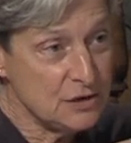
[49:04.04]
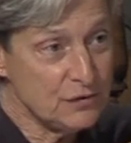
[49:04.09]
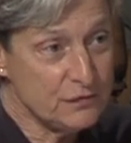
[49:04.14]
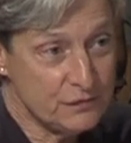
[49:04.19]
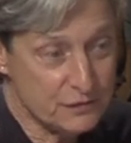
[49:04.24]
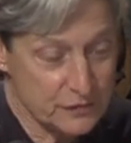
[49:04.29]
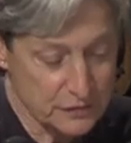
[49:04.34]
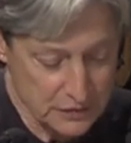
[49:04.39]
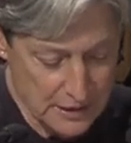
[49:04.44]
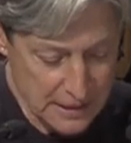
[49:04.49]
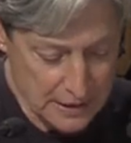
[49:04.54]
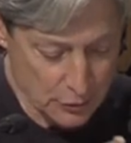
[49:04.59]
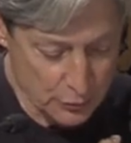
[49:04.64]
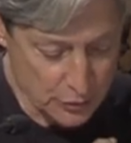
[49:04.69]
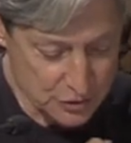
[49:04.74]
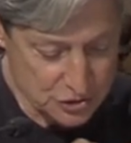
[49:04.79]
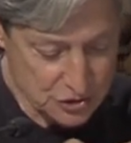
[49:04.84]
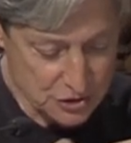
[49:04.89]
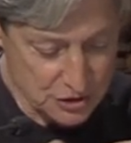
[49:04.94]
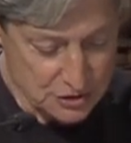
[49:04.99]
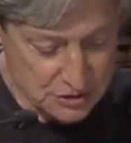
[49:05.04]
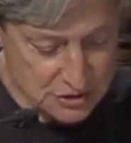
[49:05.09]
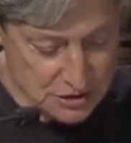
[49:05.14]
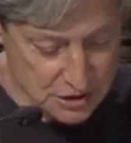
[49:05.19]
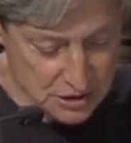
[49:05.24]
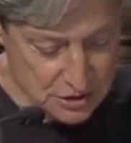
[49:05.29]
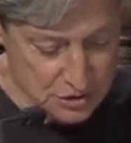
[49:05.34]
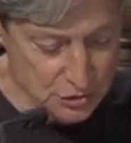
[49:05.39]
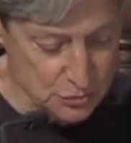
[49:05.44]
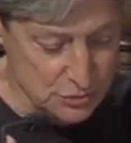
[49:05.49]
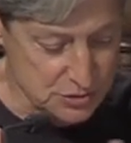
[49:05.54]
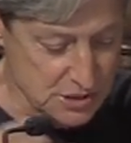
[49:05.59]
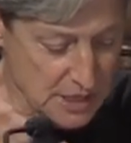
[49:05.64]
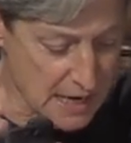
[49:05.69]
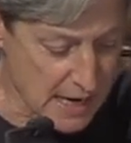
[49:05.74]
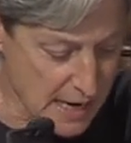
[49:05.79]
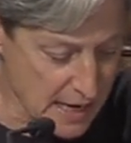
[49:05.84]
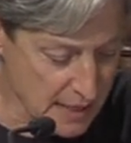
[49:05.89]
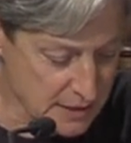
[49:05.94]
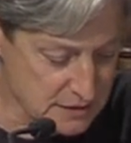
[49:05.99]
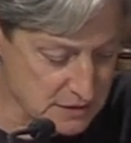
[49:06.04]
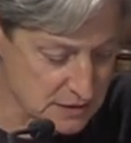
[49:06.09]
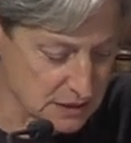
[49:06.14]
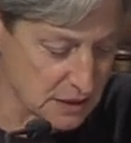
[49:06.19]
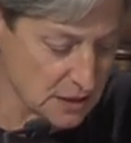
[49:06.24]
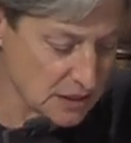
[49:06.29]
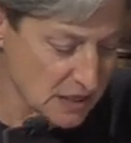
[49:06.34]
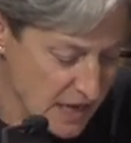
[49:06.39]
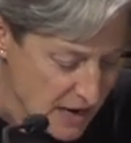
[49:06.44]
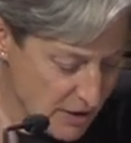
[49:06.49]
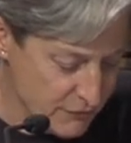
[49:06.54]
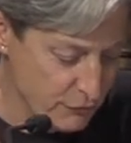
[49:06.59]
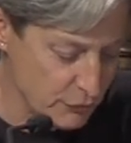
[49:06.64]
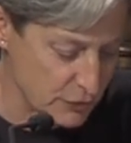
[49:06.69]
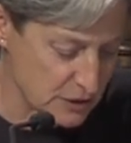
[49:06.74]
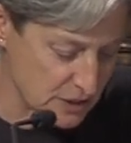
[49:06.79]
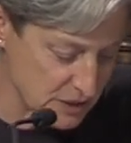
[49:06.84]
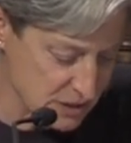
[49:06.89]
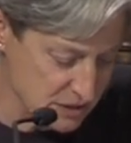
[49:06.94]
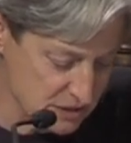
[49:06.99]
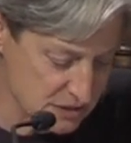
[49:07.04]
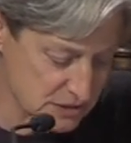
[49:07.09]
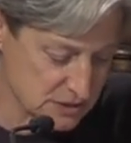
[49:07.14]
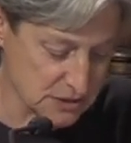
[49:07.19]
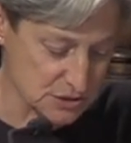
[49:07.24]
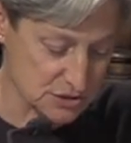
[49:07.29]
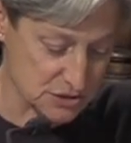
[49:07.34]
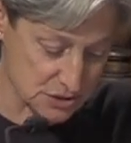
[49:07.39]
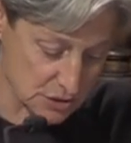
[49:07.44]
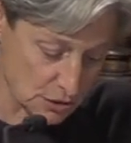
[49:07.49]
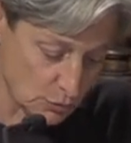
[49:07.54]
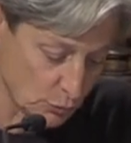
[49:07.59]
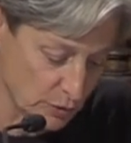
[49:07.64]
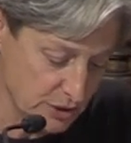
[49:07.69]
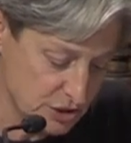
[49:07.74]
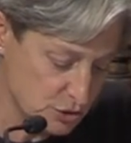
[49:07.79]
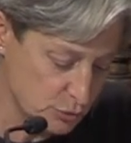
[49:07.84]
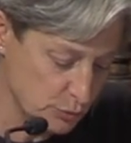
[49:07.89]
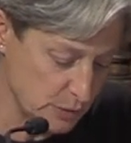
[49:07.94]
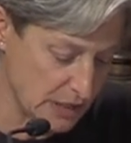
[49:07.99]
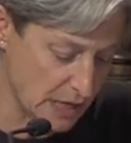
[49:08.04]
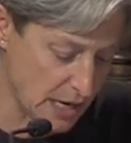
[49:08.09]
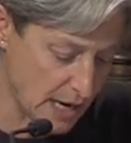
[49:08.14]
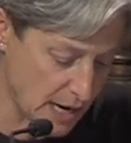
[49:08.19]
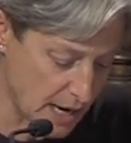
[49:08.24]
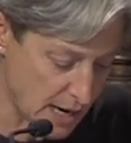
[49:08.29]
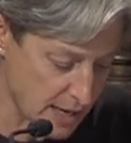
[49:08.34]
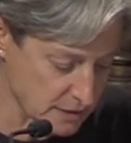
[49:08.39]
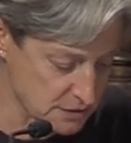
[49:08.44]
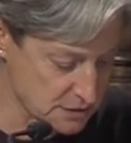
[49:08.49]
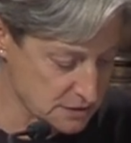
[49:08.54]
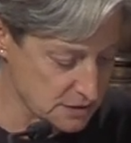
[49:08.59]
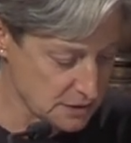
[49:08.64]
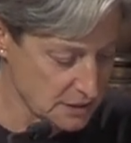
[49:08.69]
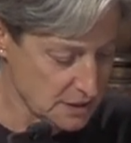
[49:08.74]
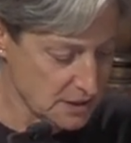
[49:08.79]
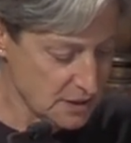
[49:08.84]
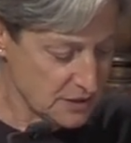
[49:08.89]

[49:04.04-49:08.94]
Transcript: if language continues acting in every instance in which we act,